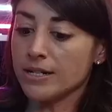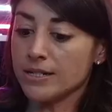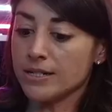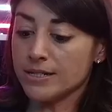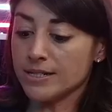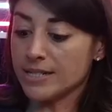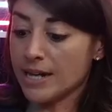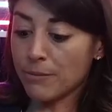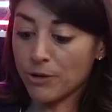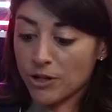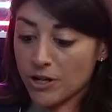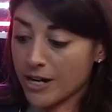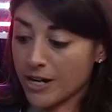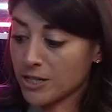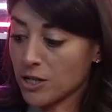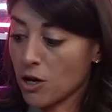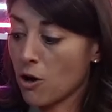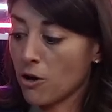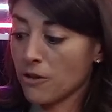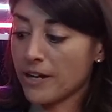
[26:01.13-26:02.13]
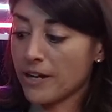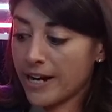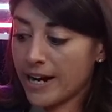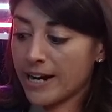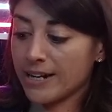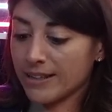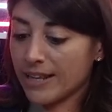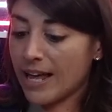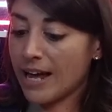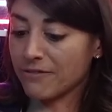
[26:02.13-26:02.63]
Democrats all they
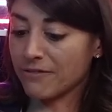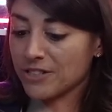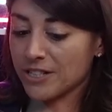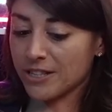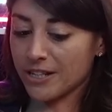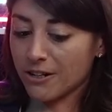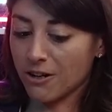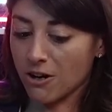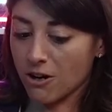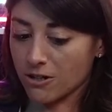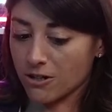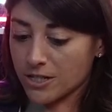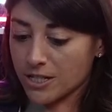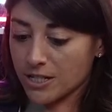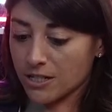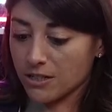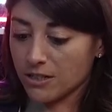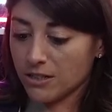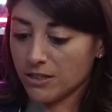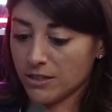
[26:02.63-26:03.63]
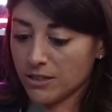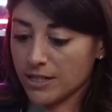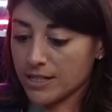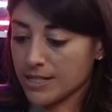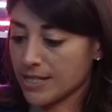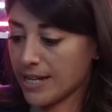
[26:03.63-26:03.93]
had left in their arsenal because